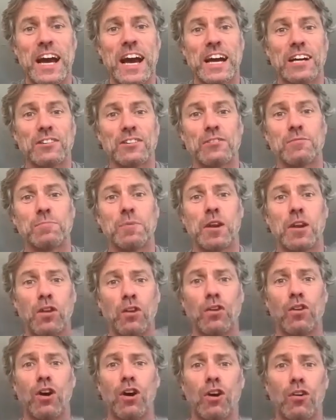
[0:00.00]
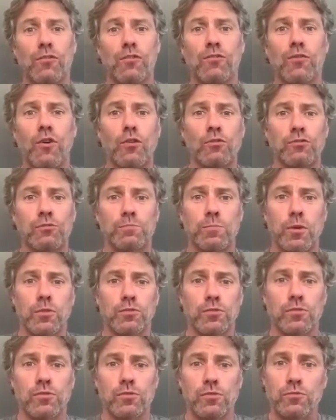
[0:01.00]
And there's been a lot of false
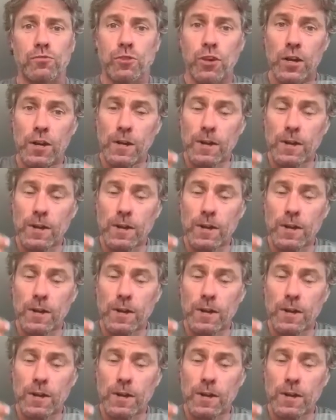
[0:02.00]
positives.